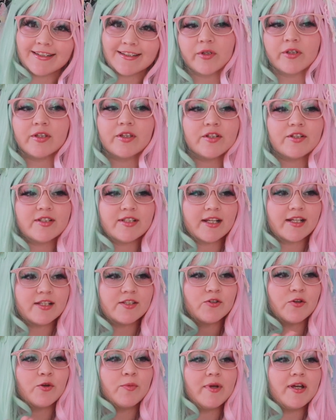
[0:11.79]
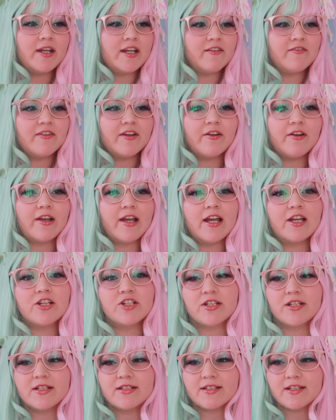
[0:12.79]
But there's like so many
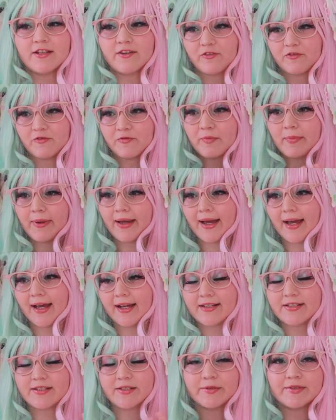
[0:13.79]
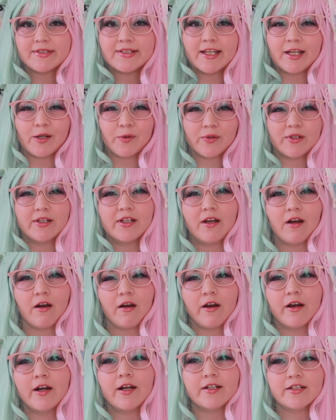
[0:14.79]
variations of bags, so it's like really
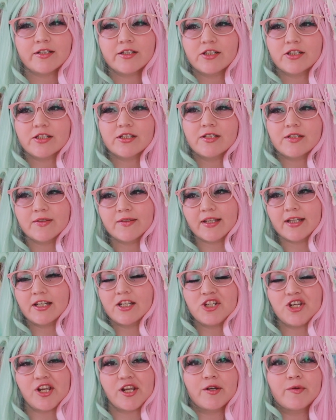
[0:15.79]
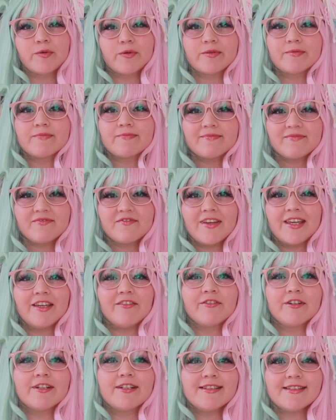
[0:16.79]
hard to just do like a general
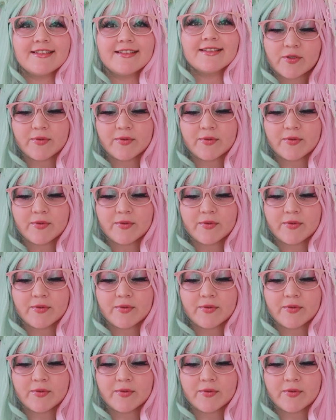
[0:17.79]
favorites.